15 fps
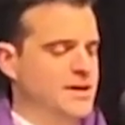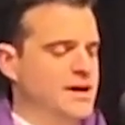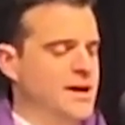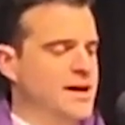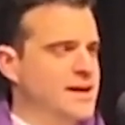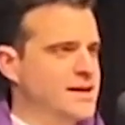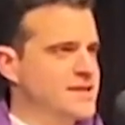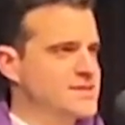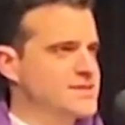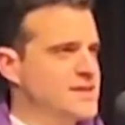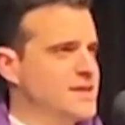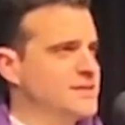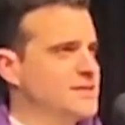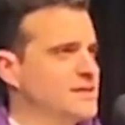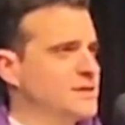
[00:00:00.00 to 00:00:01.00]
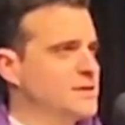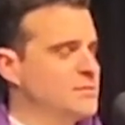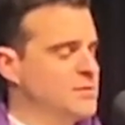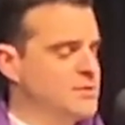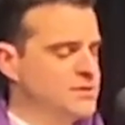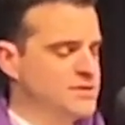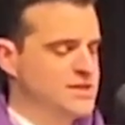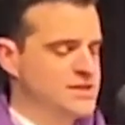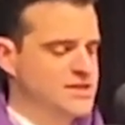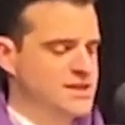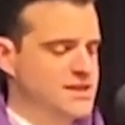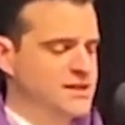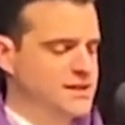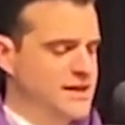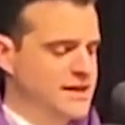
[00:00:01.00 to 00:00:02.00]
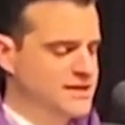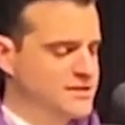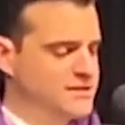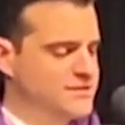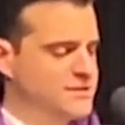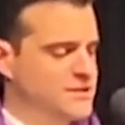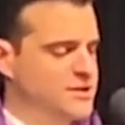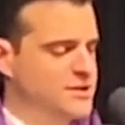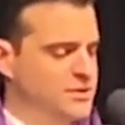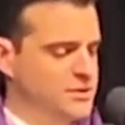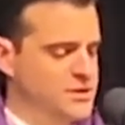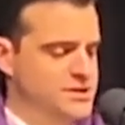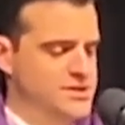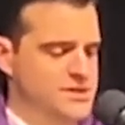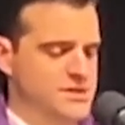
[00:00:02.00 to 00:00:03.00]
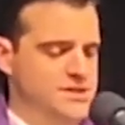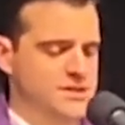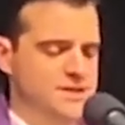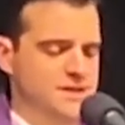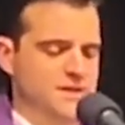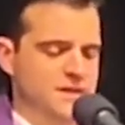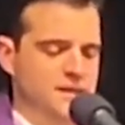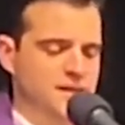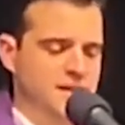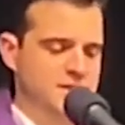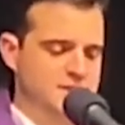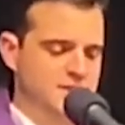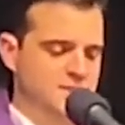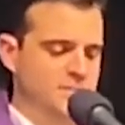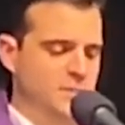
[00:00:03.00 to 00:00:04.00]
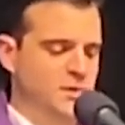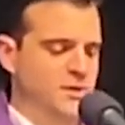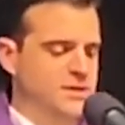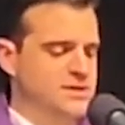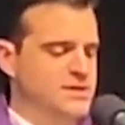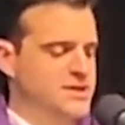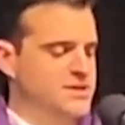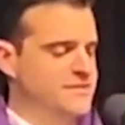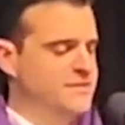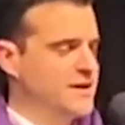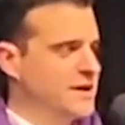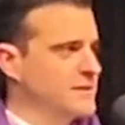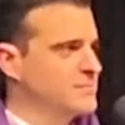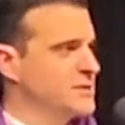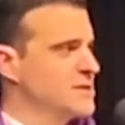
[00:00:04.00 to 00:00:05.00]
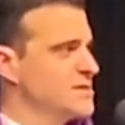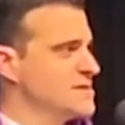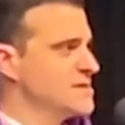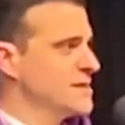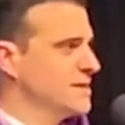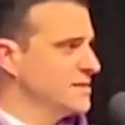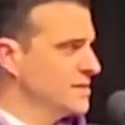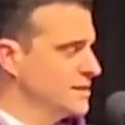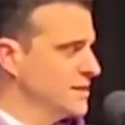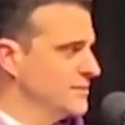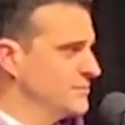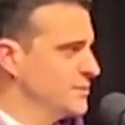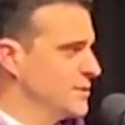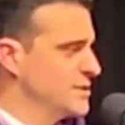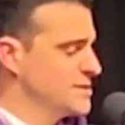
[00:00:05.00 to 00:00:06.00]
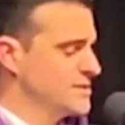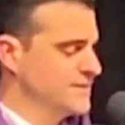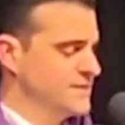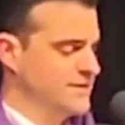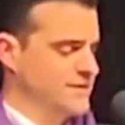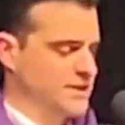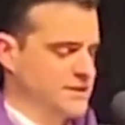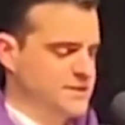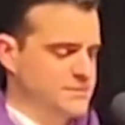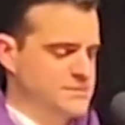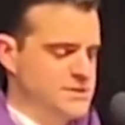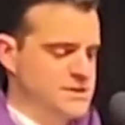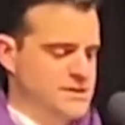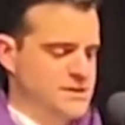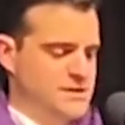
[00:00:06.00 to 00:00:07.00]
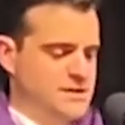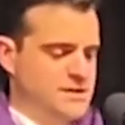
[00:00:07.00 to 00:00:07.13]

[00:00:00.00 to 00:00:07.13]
I extend the community's collective condolences and support to the families and the loved ones of the victims.